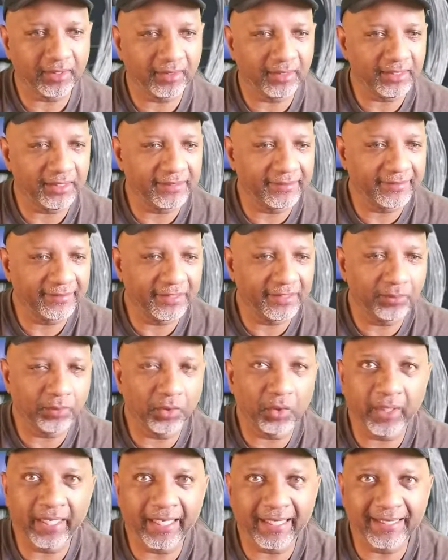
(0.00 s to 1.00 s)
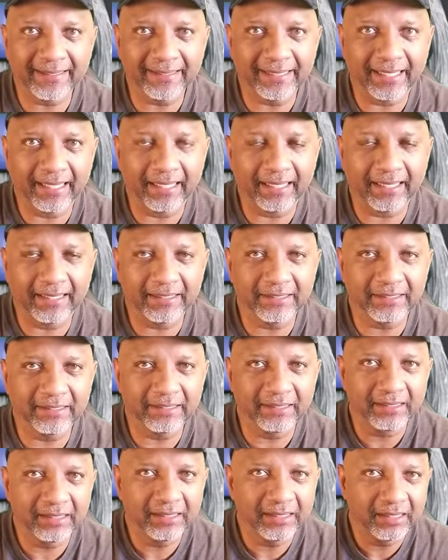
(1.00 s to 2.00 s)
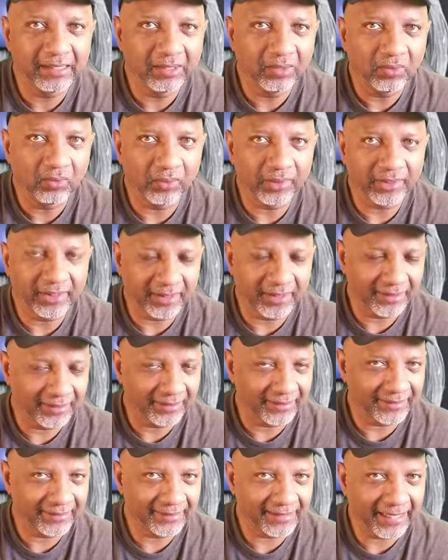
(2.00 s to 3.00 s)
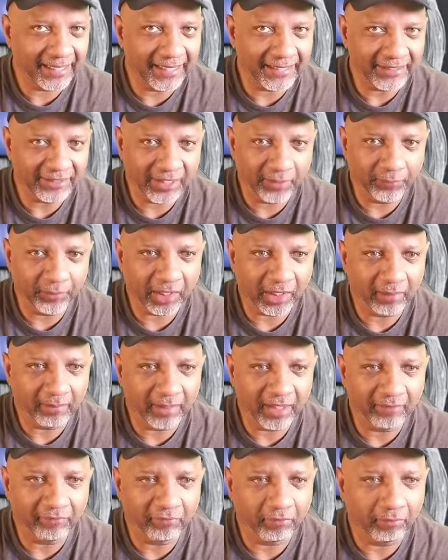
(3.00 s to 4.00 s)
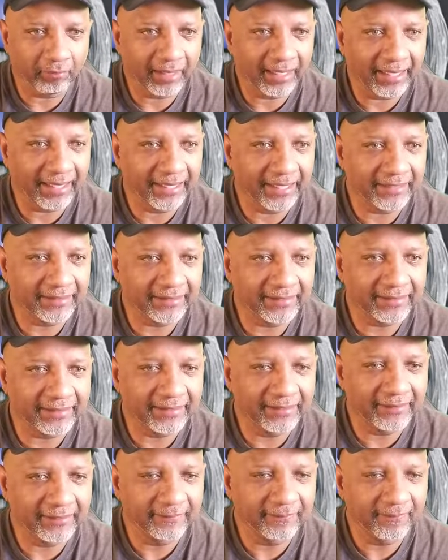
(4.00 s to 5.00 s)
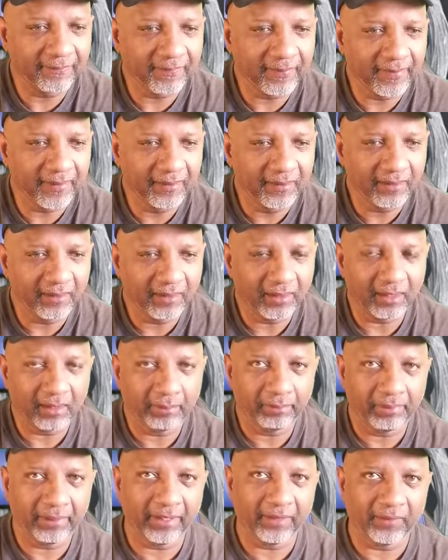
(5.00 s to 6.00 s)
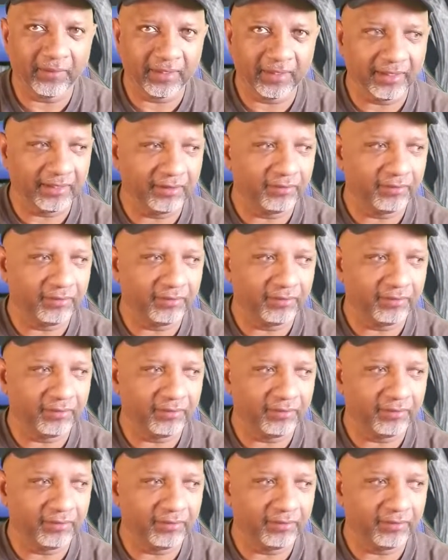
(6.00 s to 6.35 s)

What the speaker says: the 0X size, which is the size they recommend for bass. Apparently